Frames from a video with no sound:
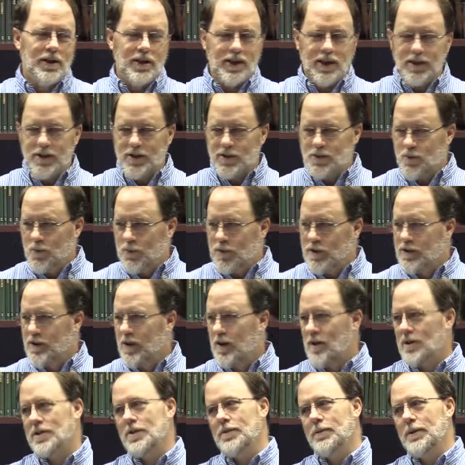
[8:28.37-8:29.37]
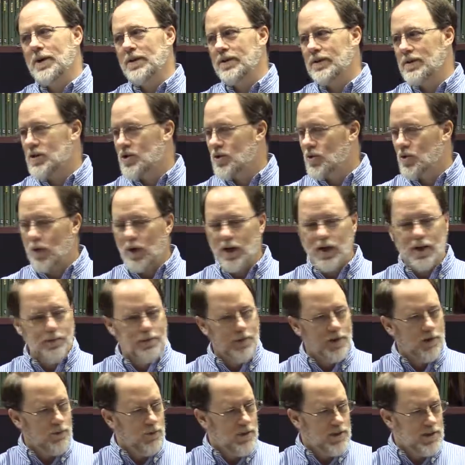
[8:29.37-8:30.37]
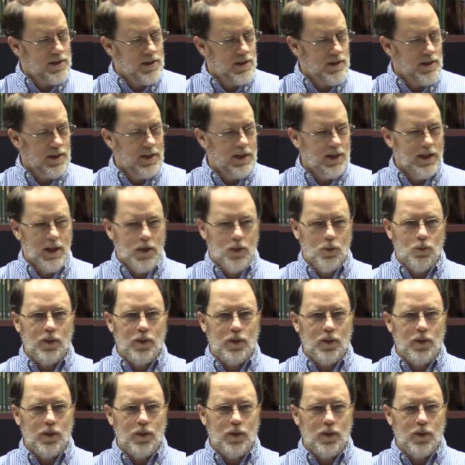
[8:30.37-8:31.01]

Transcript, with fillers: and as we talked about this quite a bit recently,